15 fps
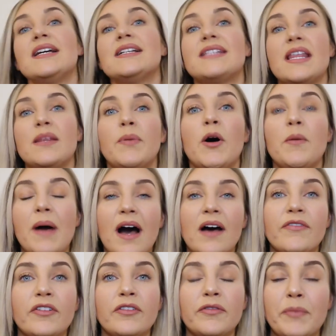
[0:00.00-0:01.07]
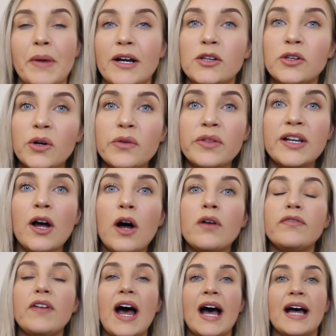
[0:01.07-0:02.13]
take the bottom half of my clothing
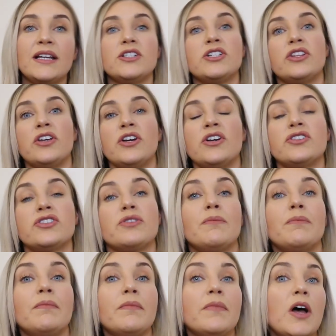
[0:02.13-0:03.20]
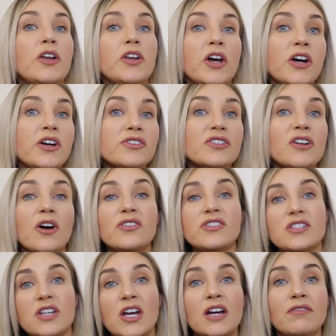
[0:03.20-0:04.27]
off, and there's a nurse called
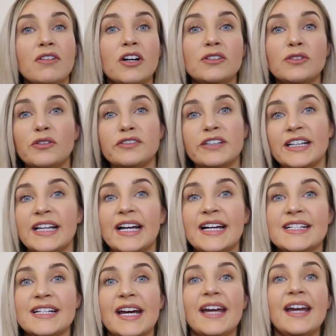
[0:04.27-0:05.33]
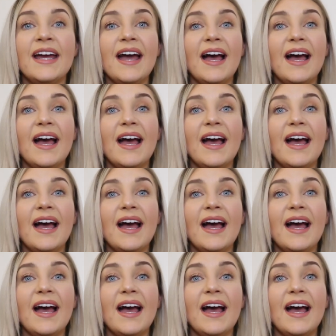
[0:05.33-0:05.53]
Sarah, lovely lady,